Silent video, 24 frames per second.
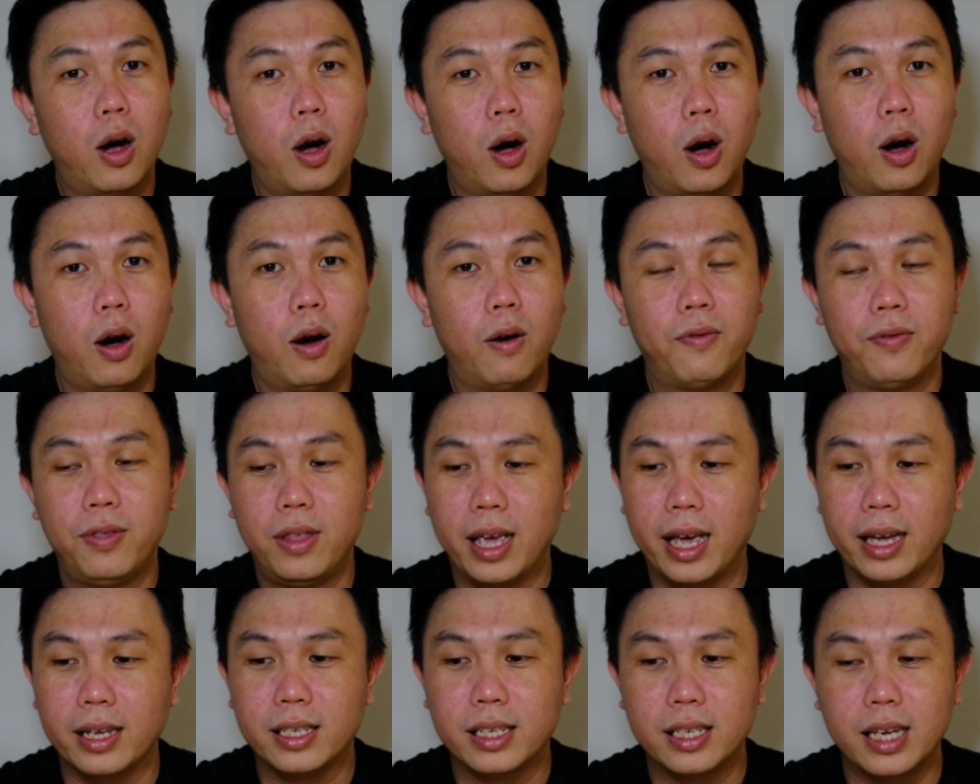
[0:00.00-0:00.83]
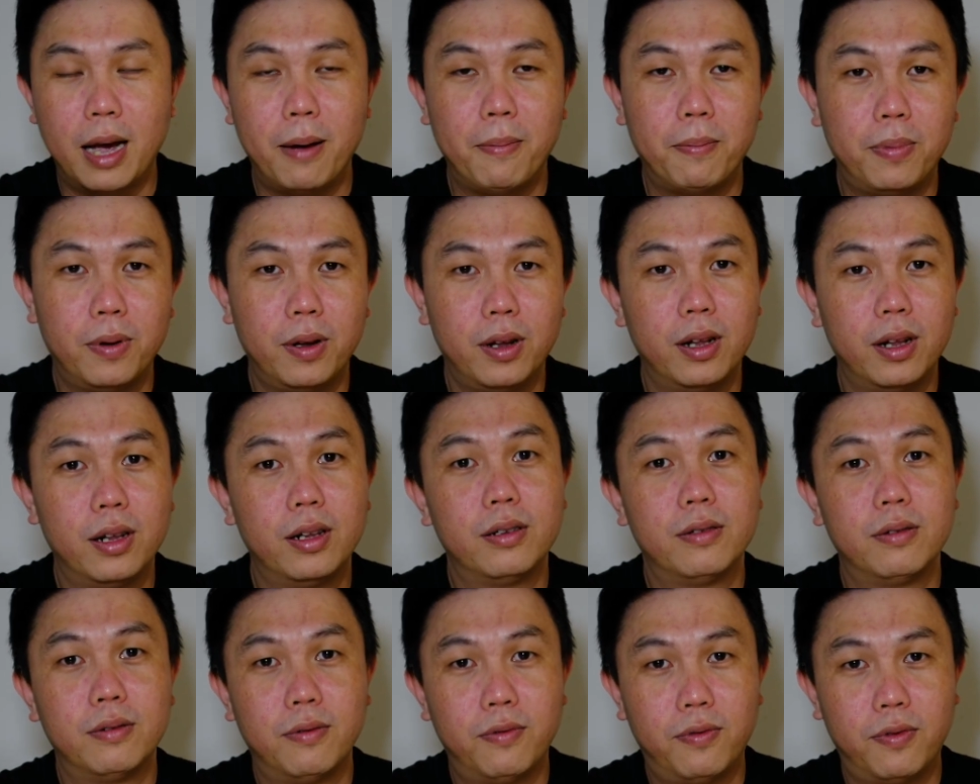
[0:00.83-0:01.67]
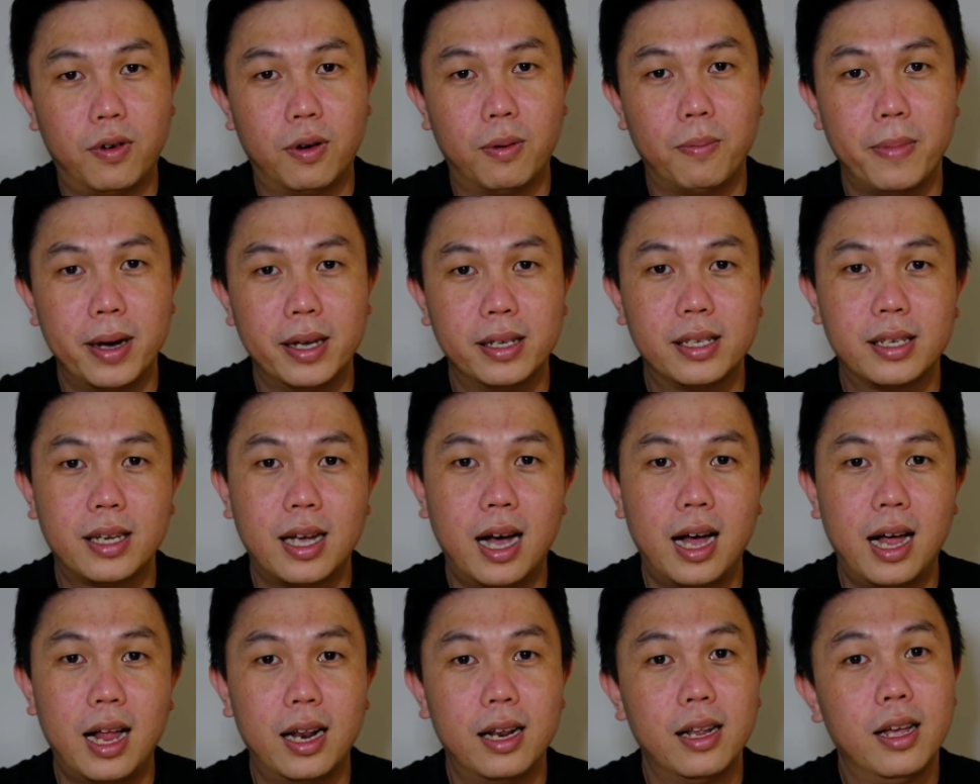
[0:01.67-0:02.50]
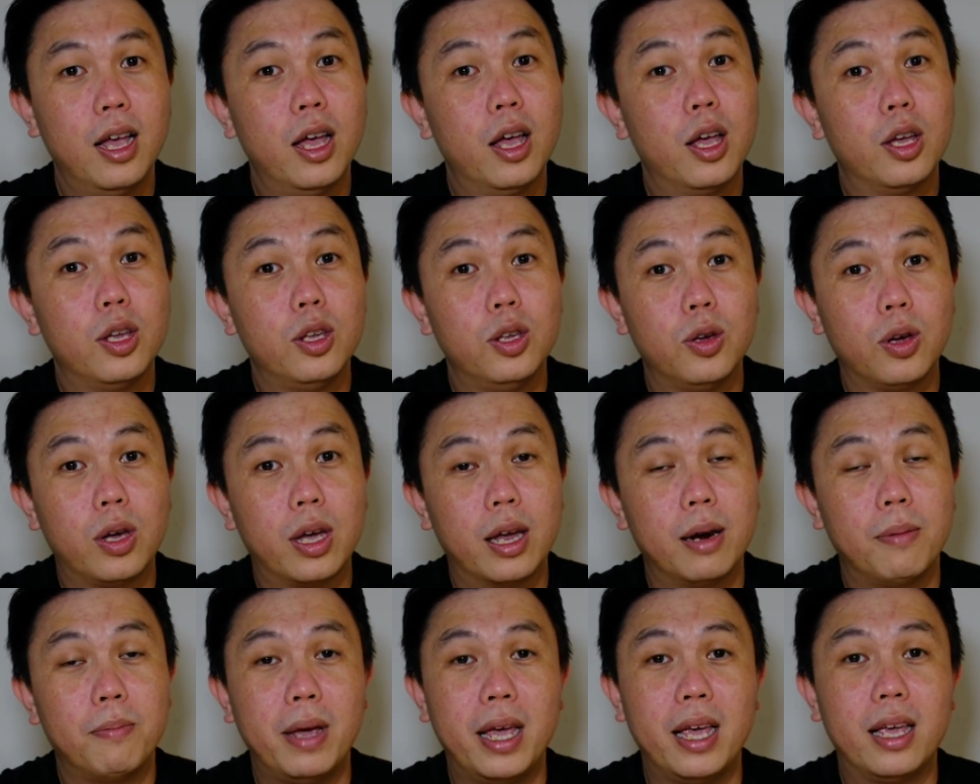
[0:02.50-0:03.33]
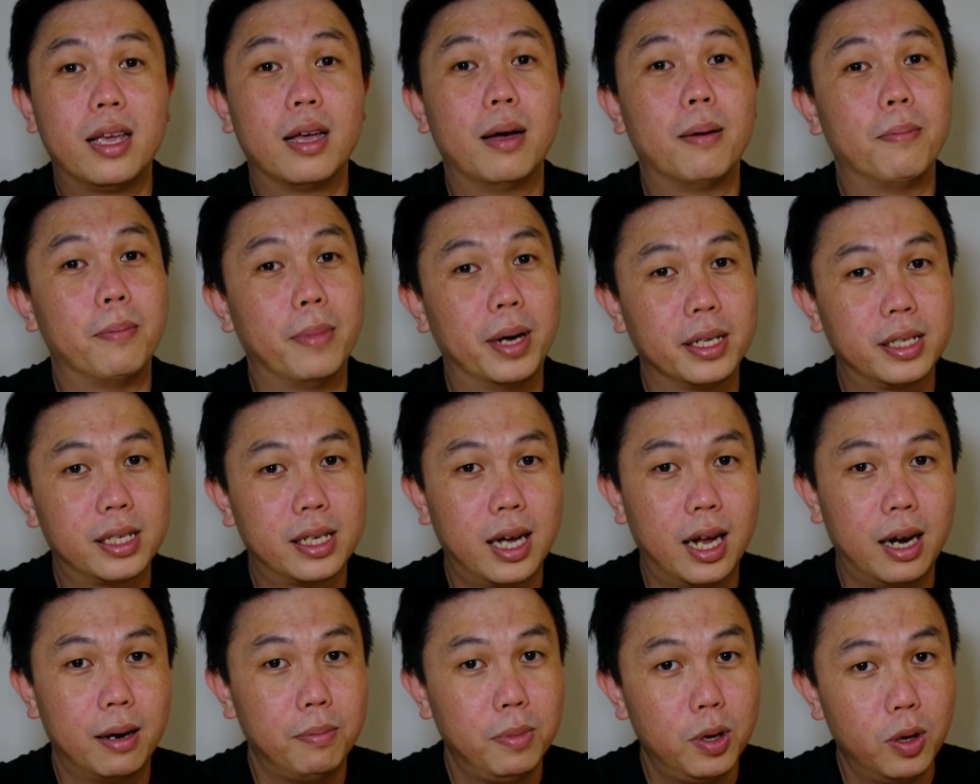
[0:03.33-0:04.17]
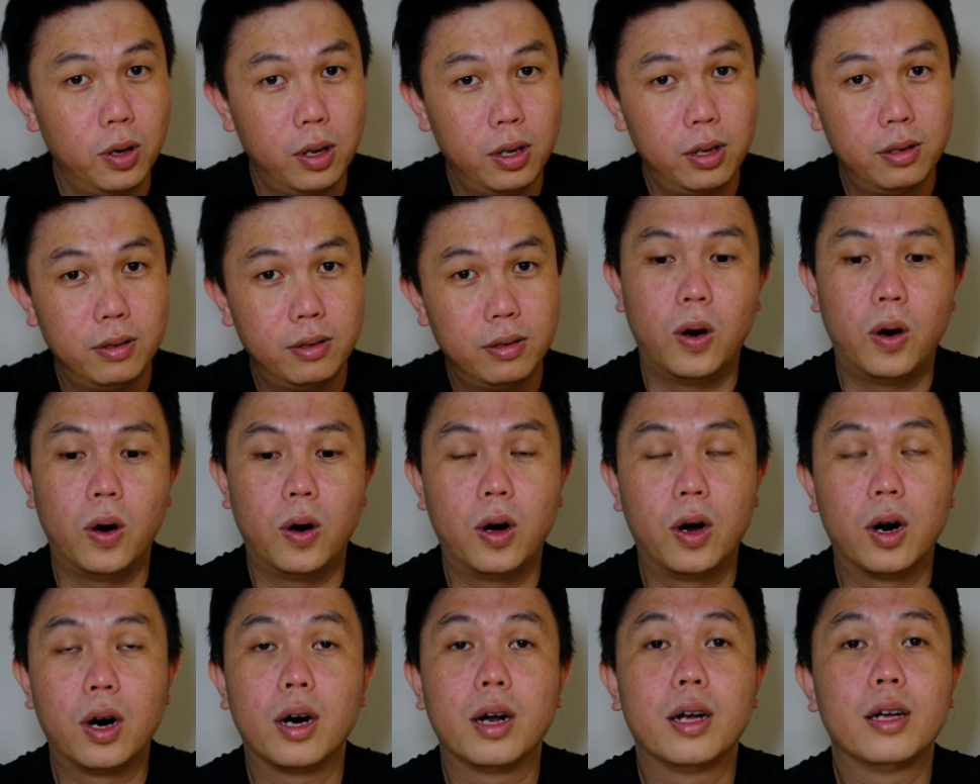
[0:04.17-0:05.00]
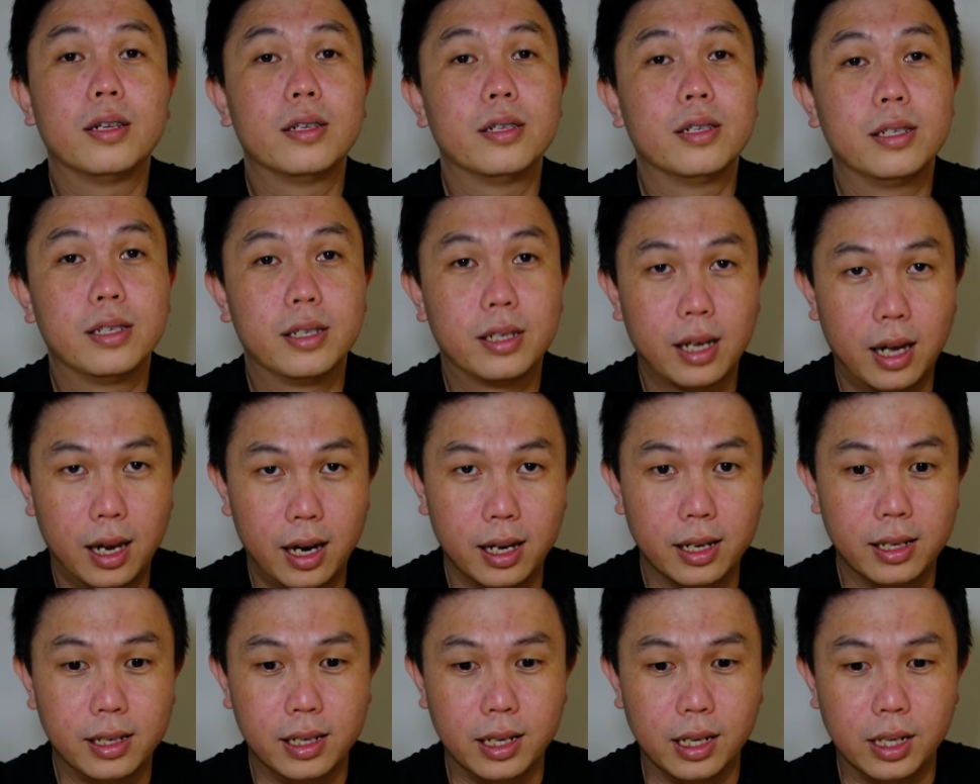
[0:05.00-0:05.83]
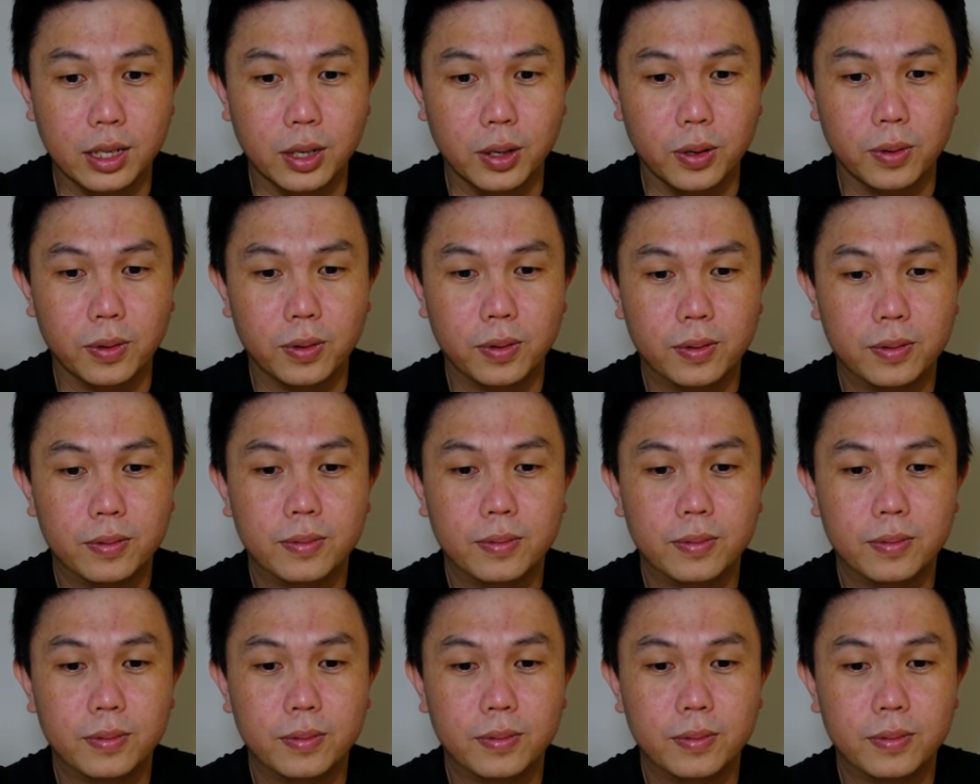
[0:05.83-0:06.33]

of the example for mezcal, you can make mezcal mule or saladito.